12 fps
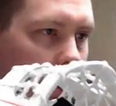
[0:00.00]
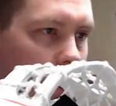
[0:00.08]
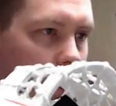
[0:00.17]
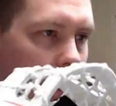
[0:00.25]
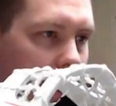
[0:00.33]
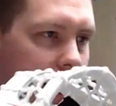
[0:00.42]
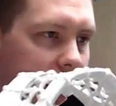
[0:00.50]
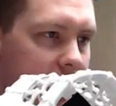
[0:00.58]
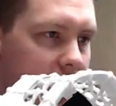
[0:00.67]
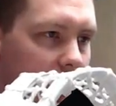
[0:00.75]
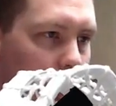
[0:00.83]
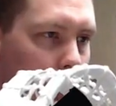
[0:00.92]
that
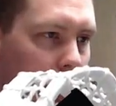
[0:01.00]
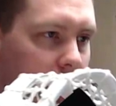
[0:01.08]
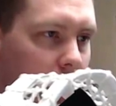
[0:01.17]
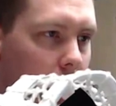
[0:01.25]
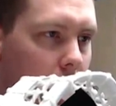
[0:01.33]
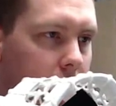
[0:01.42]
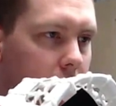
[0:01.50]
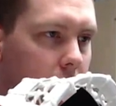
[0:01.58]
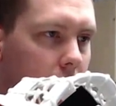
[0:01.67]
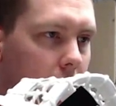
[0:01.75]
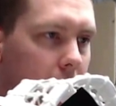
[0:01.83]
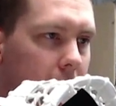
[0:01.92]
uh, really soft
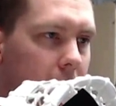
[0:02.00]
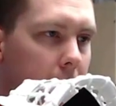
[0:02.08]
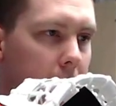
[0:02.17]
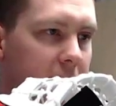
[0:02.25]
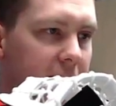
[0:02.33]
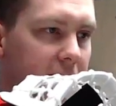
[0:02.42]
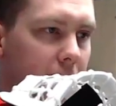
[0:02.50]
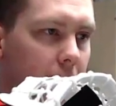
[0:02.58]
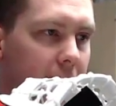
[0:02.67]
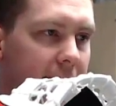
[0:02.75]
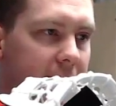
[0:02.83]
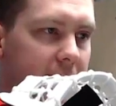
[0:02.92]
uh, material
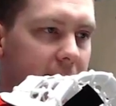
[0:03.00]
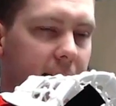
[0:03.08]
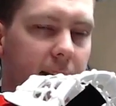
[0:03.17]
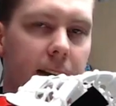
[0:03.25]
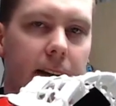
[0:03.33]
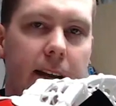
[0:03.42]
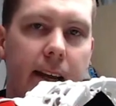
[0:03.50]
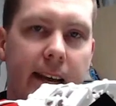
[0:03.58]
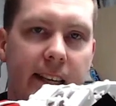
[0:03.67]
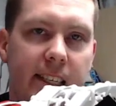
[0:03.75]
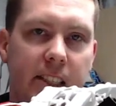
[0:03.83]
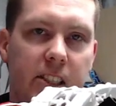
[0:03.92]
that uh, it
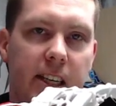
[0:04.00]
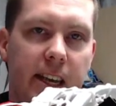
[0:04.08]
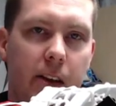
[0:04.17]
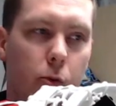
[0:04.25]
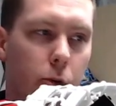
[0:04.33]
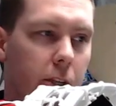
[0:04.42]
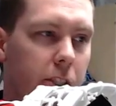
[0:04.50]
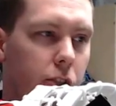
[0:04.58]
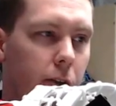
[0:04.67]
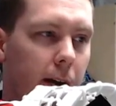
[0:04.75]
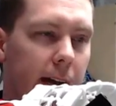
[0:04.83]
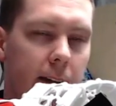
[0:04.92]
tends to get really
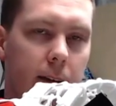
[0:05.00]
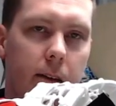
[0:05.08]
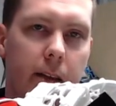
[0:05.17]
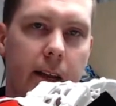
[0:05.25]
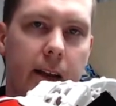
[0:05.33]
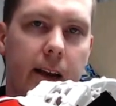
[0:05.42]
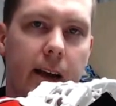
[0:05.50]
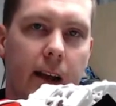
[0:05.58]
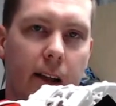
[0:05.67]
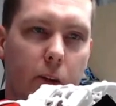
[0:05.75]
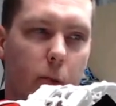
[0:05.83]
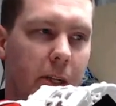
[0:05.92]
dry and uh, a
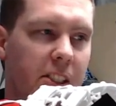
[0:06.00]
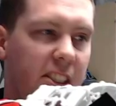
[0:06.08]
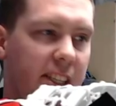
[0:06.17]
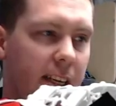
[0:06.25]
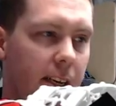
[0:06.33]
little bit sticky in